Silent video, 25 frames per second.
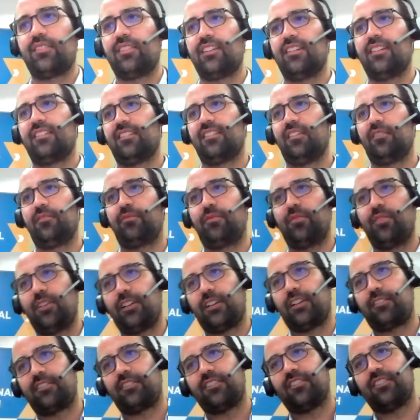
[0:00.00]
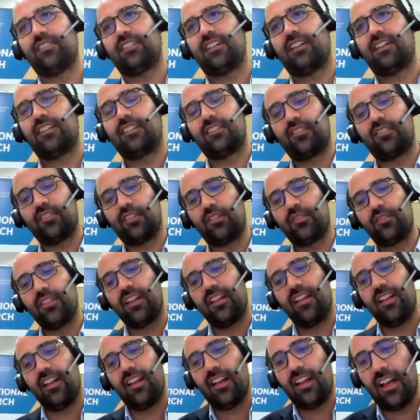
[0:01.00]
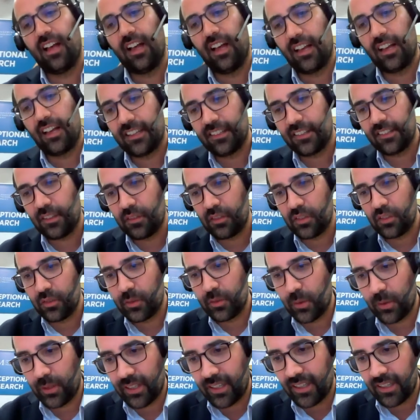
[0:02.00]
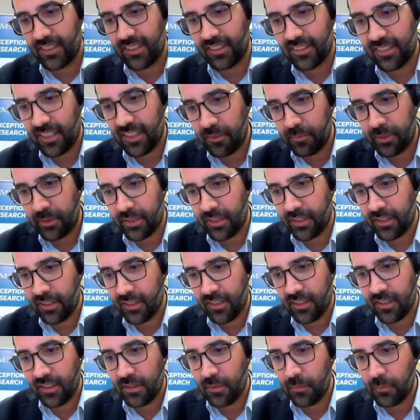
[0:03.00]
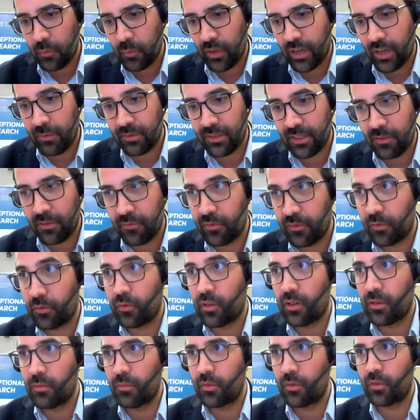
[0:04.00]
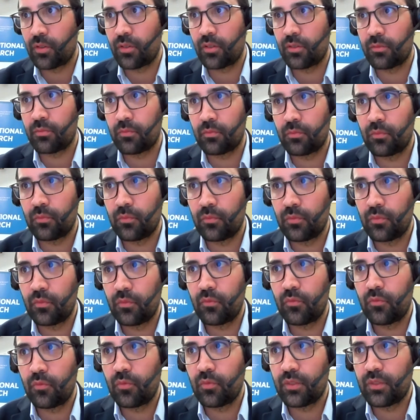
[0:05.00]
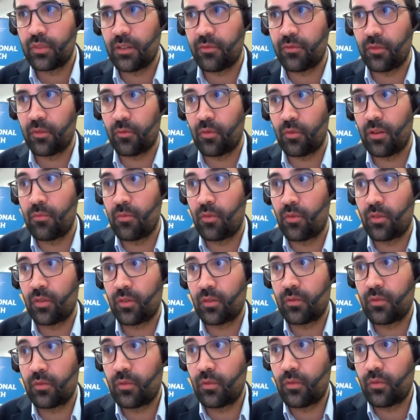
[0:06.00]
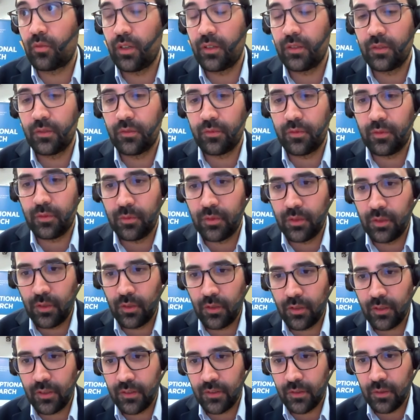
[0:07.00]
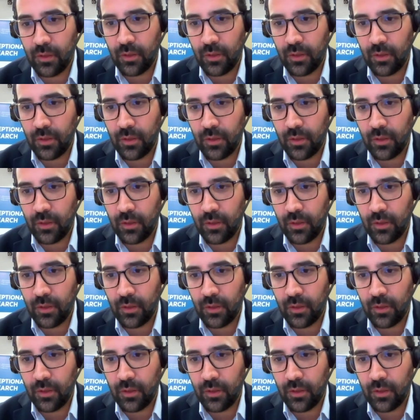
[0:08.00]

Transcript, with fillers: Yeah, I fully agree on that. So I guess just looking at the time again, uh, we have time yes. for one more mm, mm, time for one more question from the audience.